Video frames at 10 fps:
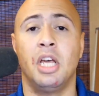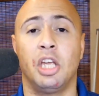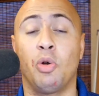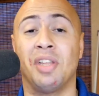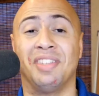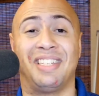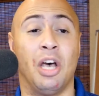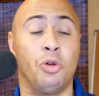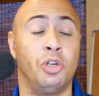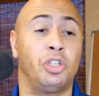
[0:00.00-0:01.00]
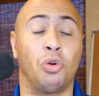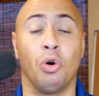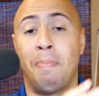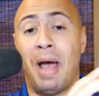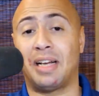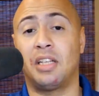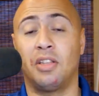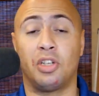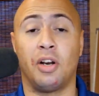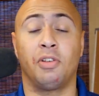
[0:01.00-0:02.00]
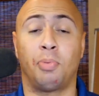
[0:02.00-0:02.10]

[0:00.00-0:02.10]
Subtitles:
you can sell your store back to the service